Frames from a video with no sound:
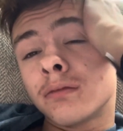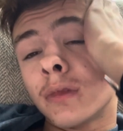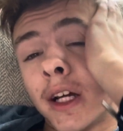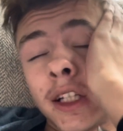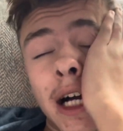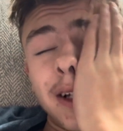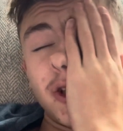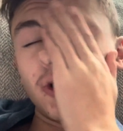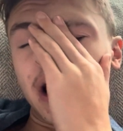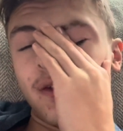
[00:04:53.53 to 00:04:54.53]
I got
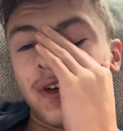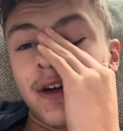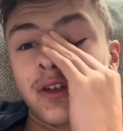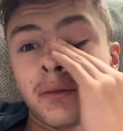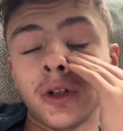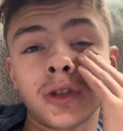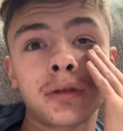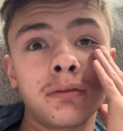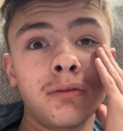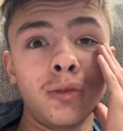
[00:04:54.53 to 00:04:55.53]
disqualified for the most
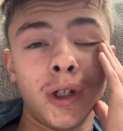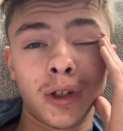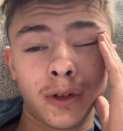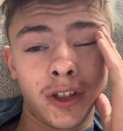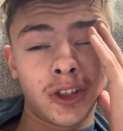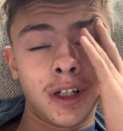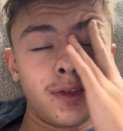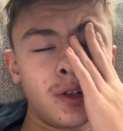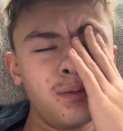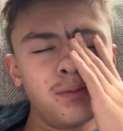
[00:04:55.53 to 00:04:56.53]
weird reason
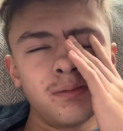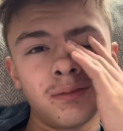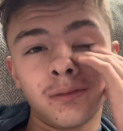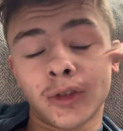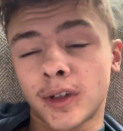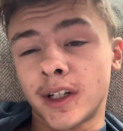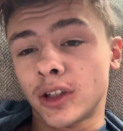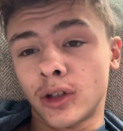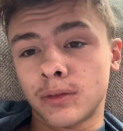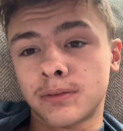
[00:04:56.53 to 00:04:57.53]
ever. It's alright, though.